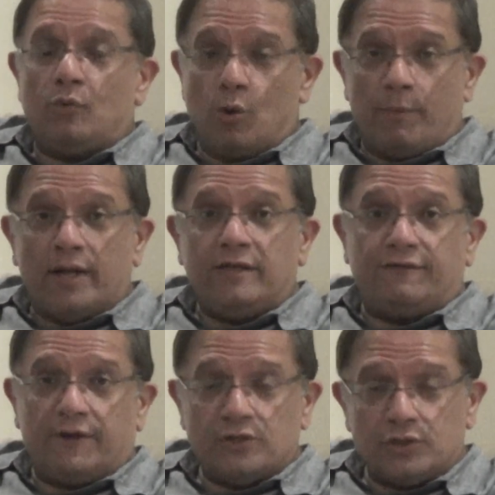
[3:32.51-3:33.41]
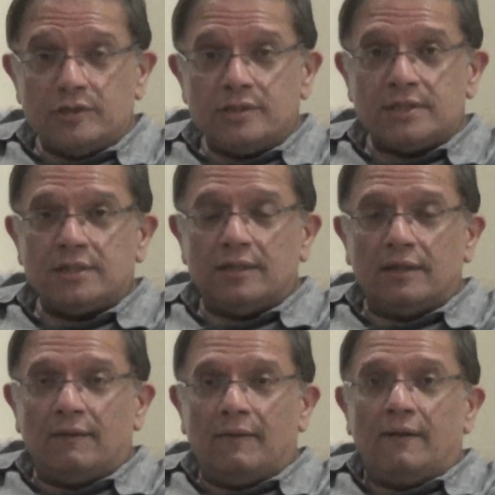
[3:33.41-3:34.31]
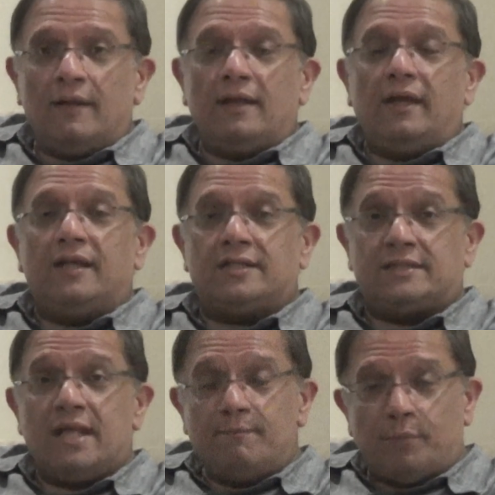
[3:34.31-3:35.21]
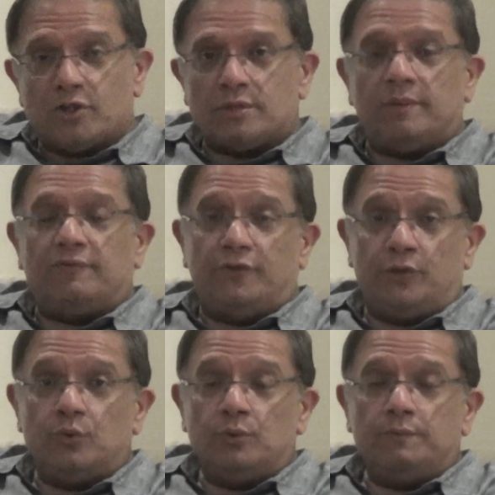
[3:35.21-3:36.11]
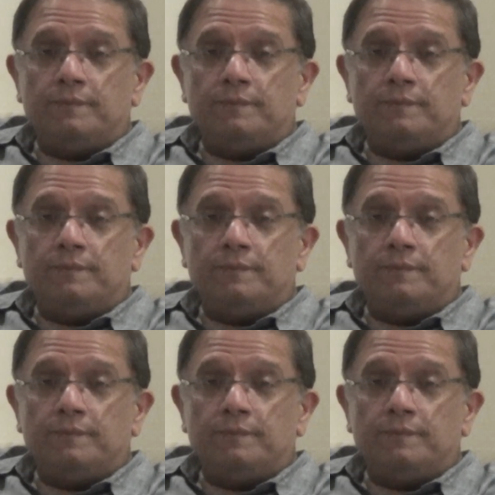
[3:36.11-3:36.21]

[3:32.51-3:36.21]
your mind functions, it's then possible for you